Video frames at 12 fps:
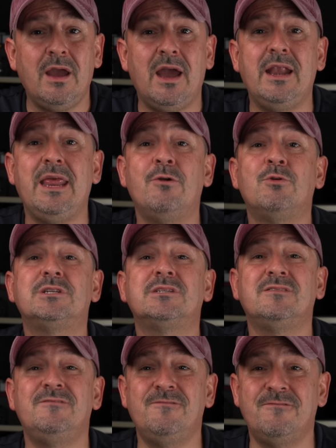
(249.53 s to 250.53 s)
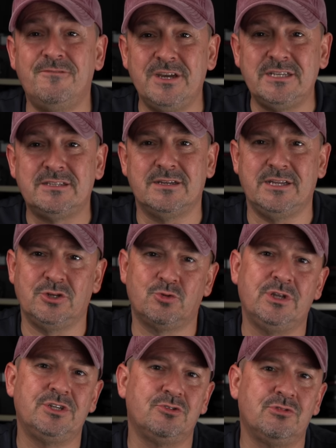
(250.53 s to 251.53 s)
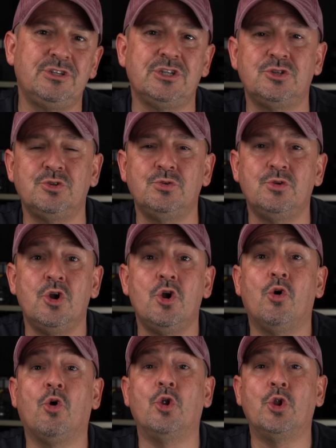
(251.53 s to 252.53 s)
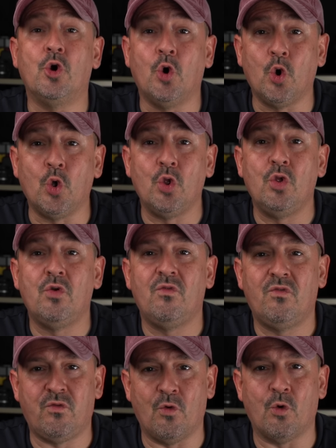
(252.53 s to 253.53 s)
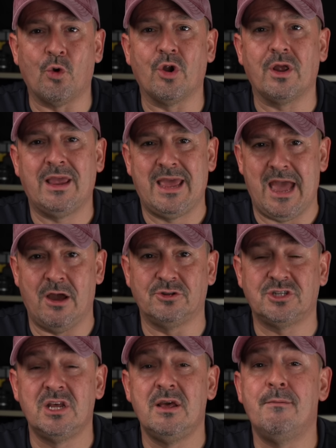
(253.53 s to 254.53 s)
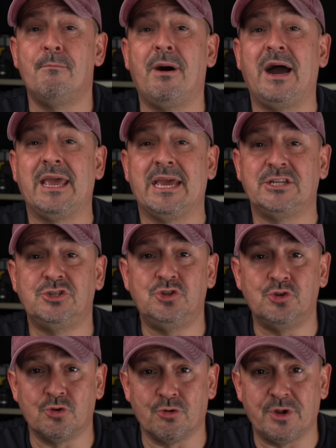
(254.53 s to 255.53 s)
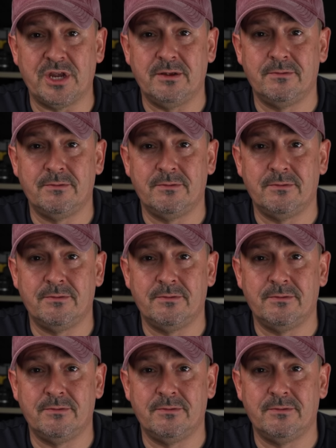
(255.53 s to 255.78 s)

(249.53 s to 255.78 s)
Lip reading: and he was convicted in 2022 on all 4 counts by a jury.